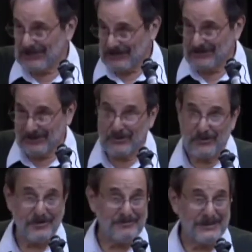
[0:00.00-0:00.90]
You,
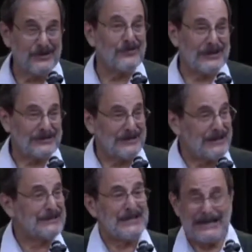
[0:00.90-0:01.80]
you heard me correctly.
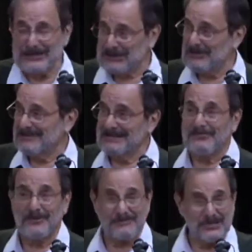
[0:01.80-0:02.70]
Unlike so many
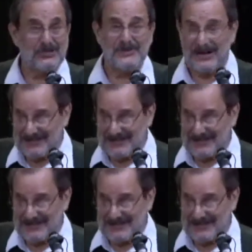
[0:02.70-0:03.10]
poems you